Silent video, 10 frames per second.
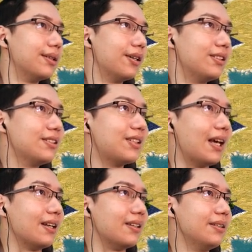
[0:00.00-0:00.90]
Well, this is
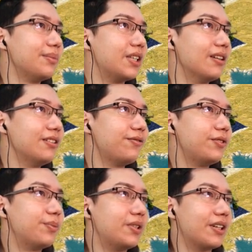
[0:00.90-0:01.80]
handy. Current
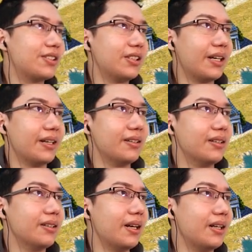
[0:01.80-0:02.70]
food production can
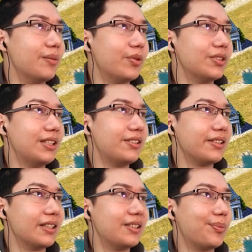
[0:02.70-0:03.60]
and importation
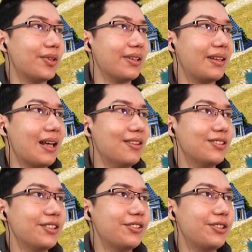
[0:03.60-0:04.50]
can support
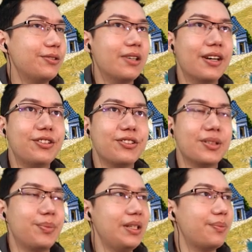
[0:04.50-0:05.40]

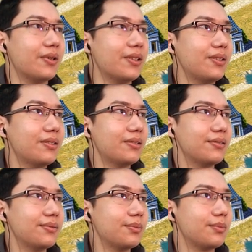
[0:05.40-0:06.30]
1,200 people.
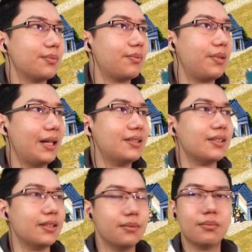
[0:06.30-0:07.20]

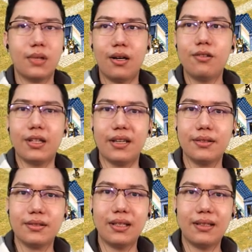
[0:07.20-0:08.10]
Plenty. Okay,
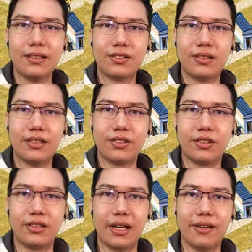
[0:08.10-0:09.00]
that, that's, that's
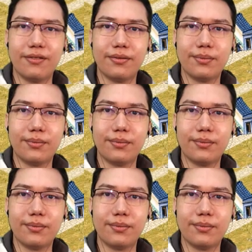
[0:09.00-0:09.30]
good to have.